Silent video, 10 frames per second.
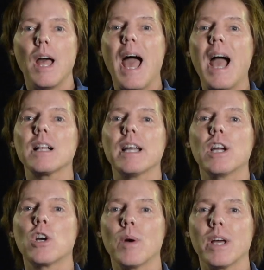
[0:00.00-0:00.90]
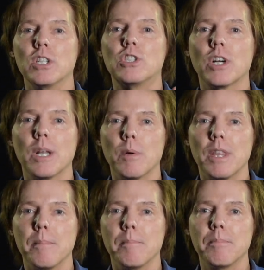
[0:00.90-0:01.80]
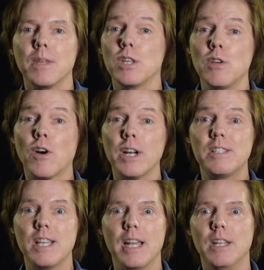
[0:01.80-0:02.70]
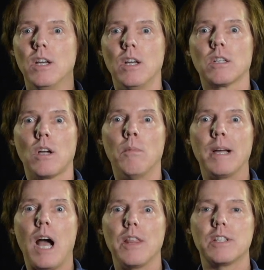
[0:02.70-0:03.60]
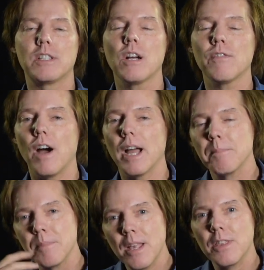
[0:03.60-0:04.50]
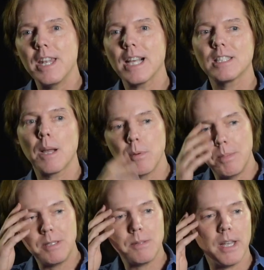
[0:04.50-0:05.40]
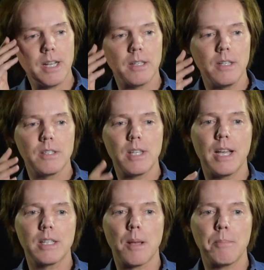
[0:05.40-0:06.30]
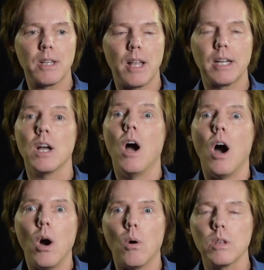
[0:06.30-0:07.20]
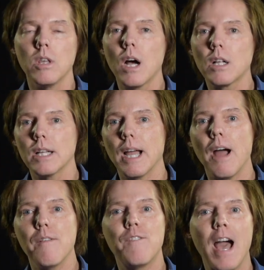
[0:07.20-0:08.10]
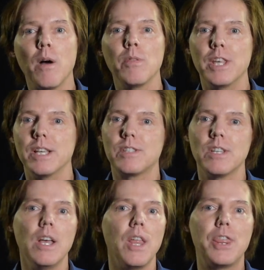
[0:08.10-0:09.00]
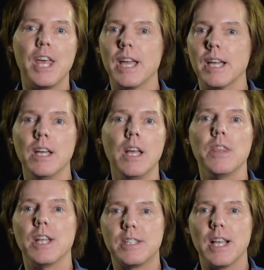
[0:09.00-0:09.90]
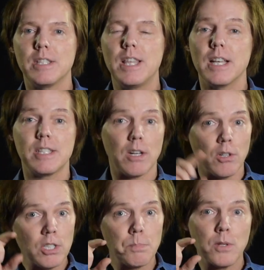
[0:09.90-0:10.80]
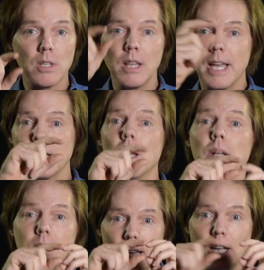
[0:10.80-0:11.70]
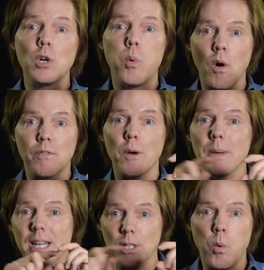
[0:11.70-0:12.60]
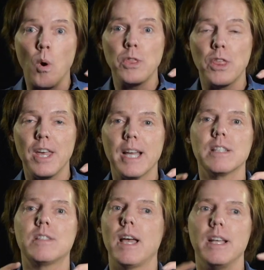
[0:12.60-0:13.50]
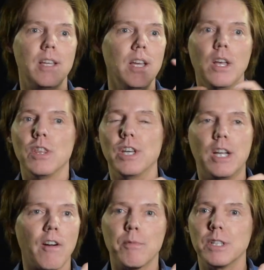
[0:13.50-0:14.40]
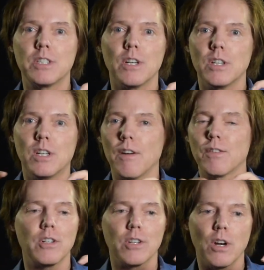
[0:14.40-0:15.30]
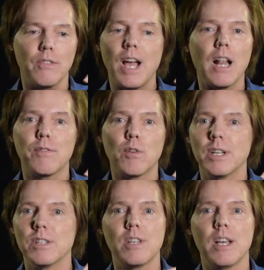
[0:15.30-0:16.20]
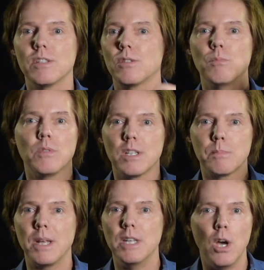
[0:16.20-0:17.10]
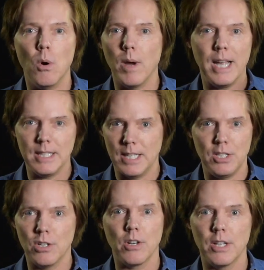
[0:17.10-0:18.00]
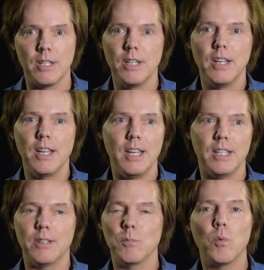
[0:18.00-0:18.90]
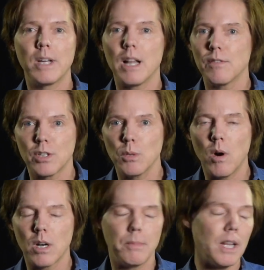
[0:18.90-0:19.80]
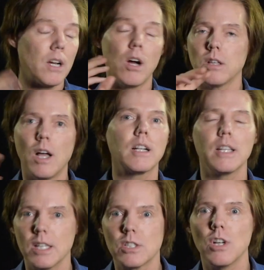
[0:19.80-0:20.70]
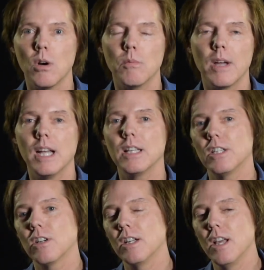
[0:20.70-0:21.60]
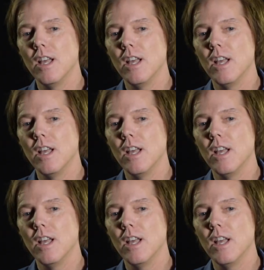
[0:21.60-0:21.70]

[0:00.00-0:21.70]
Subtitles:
act like you're going on a journey with them. You've already said, oh my God, that's terrifying. The next step would be saying something like, oh, luckily I found this thing that says this. Now don't just post a link. Take a quote from it and quote the thing and say the governor of California says there's been no alien urine in California water. Be like, oh, luckily there's no alien urine.